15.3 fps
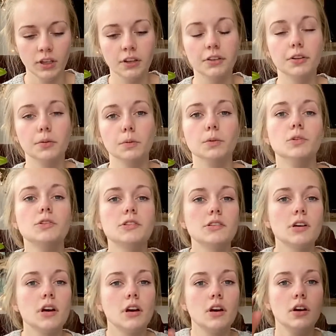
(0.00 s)
The roots
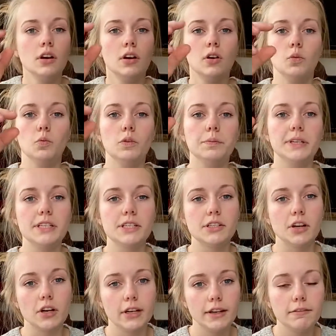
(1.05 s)
will be
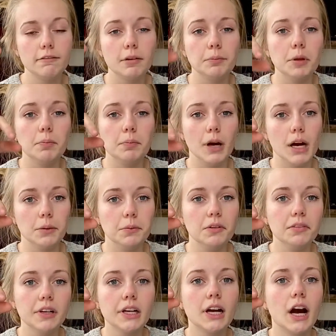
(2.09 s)
starting from the bottom
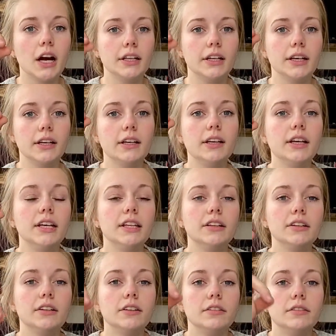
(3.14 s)
of your cutting,
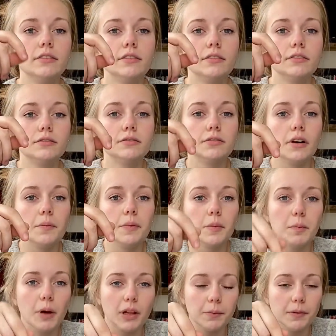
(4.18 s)
either from the
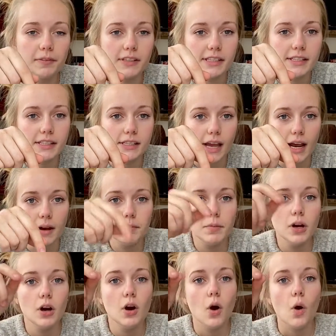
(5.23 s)
bottom of the stem
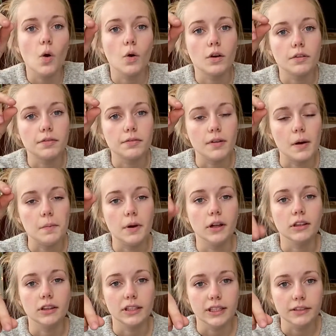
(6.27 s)
or from a
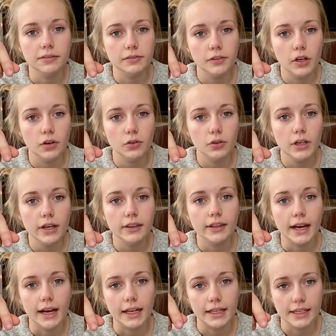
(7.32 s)
leaf node
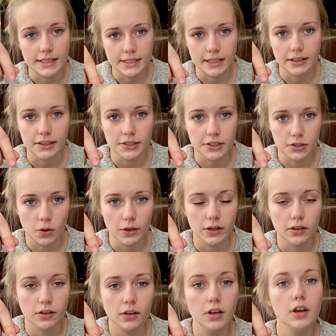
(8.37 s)
that is in the
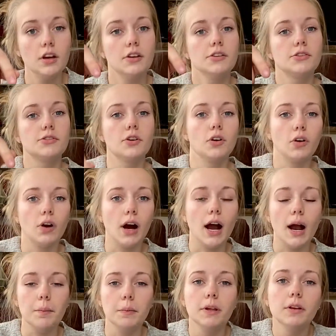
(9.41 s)
soil. So
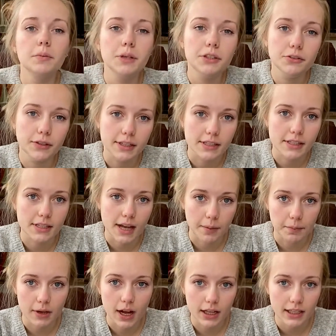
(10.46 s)
I'm going to be doing
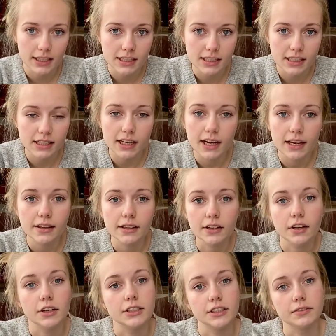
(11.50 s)
stem cuttings today.
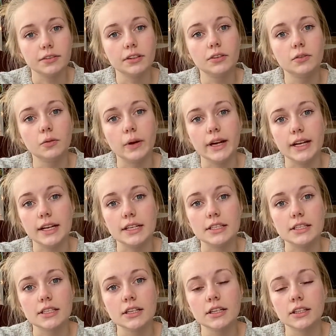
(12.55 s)
There are different
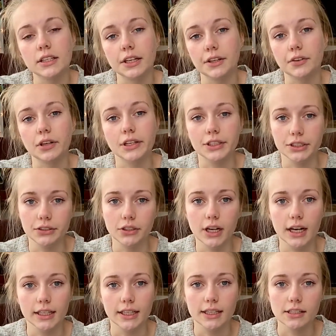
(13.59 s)
ways that you can do
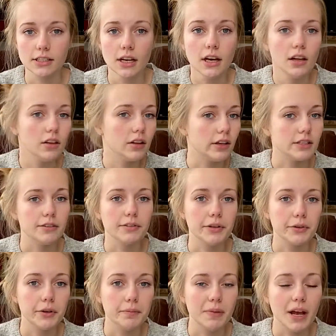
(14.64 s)
cuttings, lots of
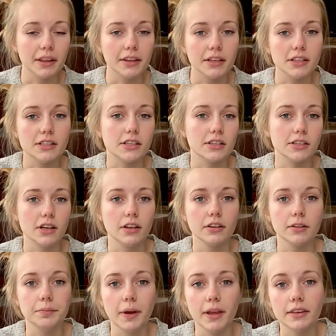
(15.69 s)
different methods. There's
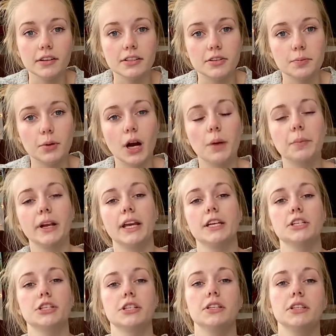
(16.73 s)
other methods of
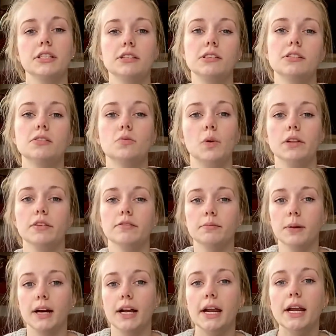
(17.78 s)
propagation. This is one of
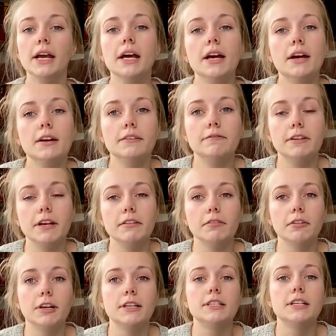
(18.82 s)
my
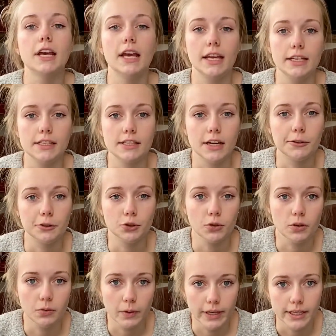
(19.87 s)
favorite
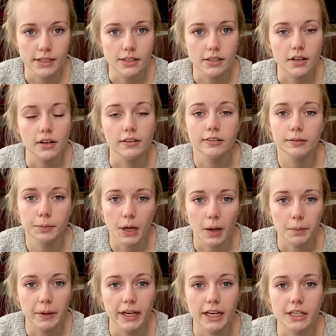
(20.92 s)
asexual ways of
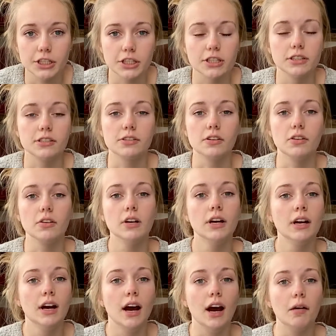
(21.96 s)
propagation. So
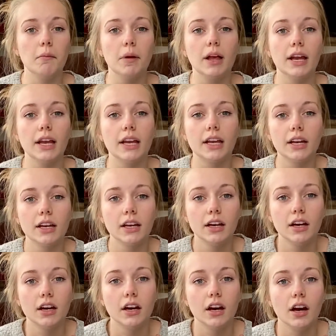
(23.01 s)
I'm like
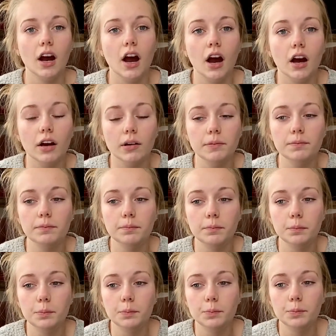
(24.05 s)
a
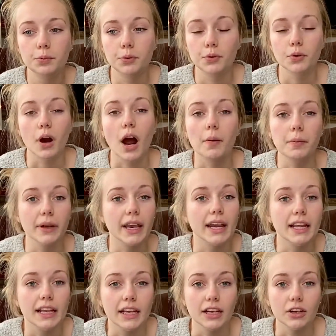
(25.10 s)

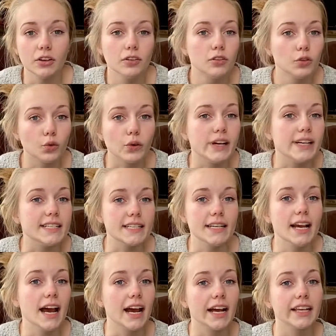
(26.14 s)
propagating crazy
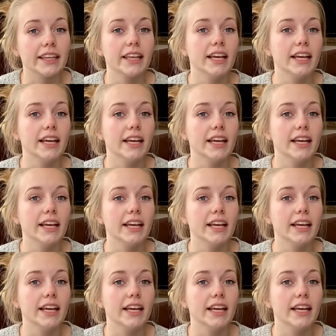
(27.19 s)
head.